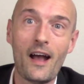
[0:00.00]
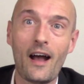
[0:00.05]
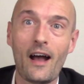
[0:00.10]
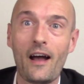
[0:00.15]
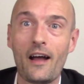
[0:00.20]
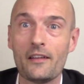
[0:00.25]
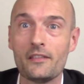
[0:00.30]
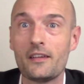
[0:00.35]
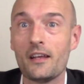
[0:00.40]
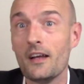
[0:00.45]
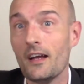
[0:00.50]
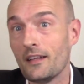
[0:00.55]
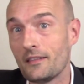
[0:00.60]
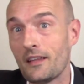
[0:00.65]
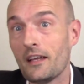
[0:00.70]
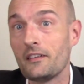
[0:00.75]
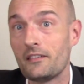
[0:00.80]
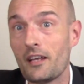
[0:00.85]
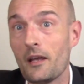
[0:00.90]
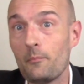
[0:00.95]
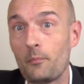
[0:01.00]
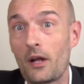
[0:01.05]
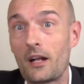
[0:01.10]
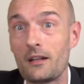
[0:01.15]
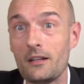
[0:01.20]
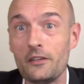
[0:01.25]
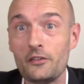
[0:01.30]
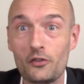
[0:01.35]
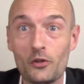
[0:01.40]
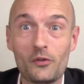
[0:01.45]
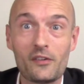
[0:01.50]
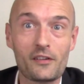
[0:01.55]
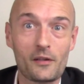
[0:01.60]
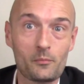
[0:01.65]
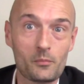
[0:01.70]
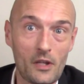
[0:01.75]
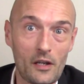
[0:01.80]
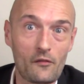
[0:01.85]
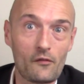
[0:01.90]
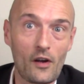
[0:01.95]
And they typically do
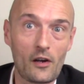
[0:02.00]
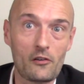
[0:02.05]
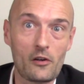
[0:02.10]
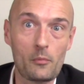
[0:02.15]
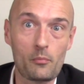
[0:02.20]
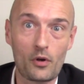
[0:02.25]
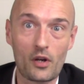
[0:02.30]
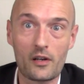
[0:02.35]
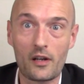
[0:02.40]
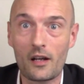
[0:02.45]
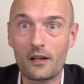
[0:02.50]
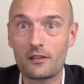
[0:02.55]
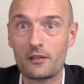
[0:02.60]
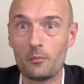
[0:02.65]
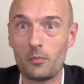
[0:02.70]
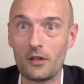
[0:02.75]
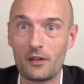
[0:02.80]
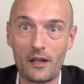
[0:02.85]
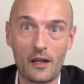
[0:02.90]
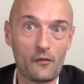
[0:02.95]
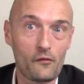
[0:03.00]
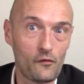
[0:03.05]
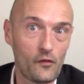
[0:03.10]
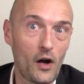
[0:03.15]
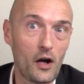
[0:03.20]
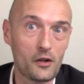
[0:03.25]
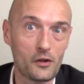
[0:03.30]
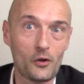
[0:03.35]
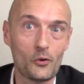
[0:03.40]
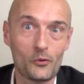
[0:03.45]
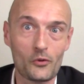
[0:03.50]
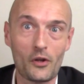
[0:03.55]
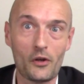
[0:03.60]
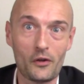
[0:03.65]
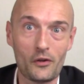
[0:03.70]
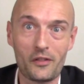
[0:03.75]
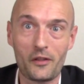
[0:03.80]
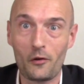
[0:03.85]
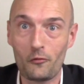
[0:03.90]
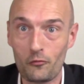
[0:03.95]
something very predictable. They follow
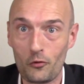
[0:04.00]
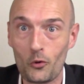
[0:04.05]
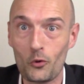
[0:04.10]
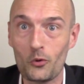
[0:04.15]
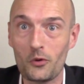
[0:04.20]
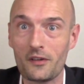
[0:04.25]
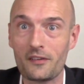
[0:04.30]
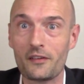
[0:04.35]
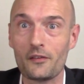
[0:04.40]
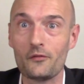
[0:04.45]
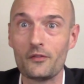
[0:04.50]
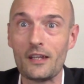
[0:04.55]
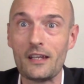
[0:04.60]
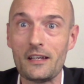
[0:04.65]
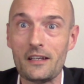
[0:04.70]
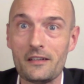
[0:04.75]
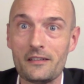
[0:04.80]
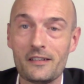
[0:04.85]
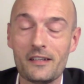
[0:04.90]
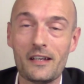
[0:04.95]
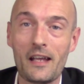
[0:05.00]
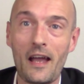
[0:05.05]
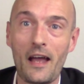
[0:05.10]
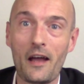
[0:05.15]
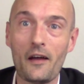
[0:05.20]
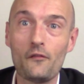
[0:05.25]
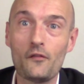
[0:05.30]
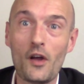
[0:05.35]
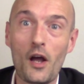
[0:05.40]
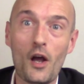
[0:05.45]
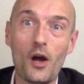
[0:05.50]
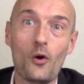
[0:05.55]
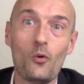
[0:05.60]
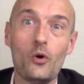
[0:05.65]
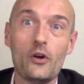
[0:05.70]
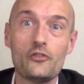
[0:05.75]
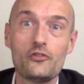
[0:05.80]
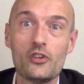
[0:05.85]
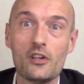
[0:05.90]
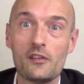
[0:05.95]
the rules of the ETF,
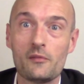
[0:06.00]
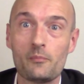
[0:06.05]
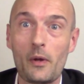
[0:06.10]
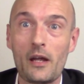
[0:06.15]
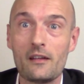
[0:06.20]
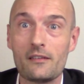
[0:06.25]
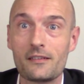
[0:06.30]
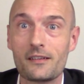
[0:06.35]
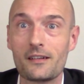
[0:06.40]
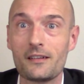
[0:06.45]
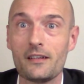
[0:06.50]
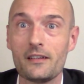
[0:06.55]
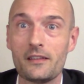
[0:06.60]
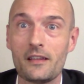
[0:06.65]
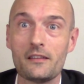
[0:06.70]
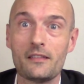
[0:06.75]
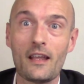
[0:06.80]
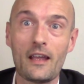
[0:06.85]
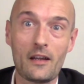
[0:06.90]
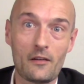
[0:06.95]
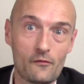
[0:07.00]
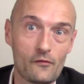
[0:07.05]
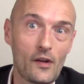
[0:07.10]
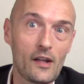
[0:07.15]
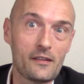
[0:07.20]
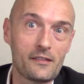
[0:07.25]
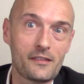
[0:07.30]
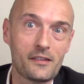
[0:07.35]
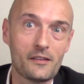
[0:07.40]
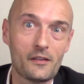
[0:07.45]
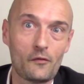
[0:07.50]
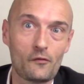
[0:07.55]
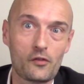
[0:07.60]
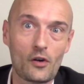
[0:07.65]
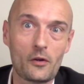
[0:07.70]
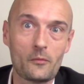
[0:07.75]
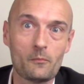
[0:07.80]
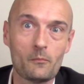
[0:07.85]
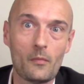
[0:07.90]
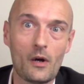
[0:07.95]
which is basically that they invest in the
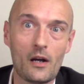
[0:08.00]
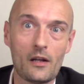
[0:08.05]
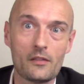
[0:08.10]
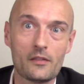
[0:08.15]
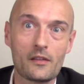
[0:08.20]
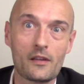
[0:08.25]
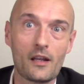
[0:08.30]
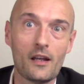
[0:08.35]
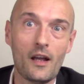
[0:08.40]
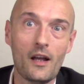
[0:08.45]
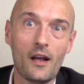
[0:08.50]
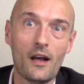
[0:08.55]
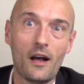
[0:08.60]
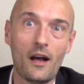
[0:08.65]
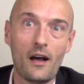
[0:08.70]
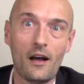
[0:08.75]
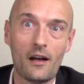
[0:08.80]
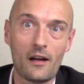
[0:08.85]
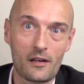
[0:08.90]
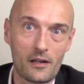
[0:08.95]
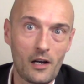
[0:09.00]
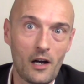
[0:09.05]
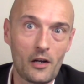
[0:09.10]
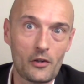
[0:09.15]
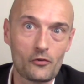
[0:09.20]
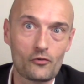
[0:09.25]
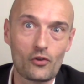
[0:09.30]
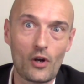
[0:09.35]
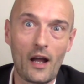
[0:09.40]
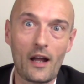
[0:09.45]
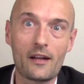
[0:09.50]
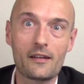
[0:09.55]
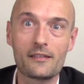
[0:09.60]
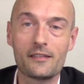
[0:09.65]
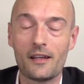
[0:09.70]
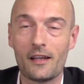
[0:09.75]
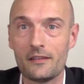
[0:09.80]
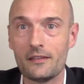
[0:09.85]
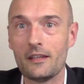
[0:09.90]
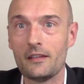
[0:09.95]
front month contracts
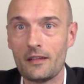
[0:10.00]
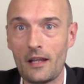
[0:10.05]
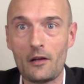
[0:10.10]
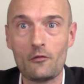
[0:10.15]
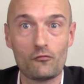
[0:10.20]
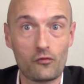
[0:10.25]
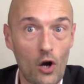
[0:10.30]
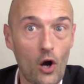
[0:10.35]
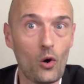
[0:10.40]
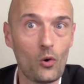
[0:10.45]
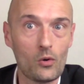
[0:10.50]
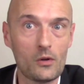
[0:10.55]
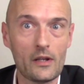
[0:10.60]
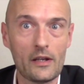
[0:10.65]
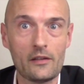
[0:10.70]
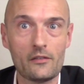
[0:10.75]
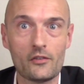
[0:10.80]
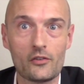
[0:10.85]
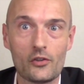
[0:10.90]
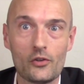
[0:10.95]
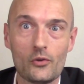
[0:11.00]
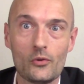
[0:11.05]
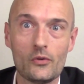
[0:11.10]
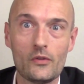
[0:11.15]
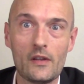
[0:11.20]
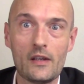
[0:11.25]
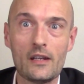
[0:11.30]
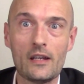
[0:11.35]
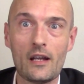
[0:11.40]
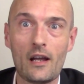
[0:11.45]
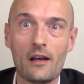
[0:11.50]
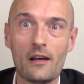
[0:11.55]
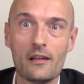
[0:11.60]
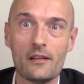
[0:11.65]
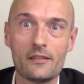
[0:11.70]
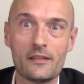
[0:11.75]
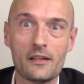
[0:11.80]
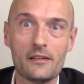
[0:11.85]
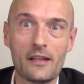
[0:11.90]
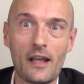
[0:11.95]
and then they roll into
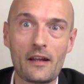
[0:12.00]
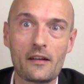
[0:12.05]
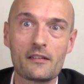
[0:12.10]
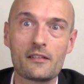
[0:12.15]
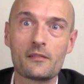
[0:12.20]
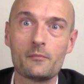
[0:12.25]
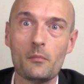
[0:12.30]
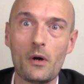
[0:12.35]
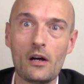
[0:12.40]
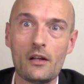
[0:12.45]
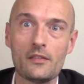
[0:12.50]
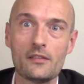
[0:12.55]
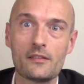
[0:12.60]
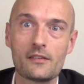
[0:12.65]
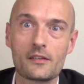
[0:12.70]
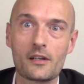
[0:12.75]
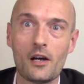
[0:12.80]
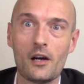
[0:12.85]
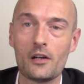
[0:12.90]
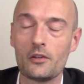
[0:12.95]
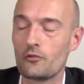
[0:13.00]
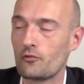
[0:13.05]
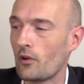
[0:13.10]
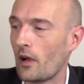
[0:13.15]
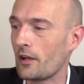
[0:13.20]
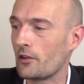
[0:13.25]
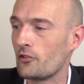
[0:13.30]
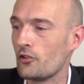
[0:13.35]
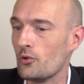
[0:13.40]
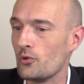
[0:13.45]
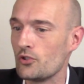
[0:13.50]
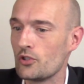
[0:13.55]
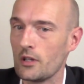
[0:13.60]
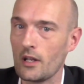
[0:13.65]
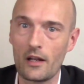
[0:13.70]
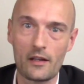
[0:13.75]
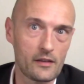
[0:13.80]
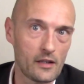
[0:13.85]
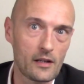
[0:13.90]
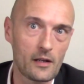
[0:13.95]
the next month's contract,
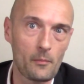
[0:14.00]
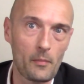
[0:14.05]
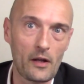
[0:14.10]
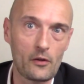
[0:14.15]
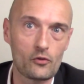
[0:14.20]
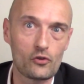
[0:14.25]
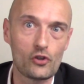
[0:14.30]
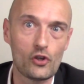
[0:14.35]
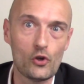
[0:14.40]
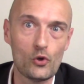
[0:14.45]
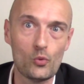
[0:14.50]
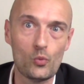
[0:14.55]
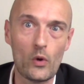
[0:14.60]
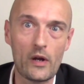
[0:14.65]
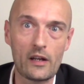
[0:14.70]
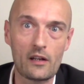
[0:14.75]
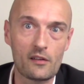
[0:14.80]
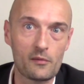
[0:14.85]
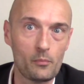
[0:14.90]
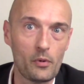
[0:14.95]
usually I think about 2 weeks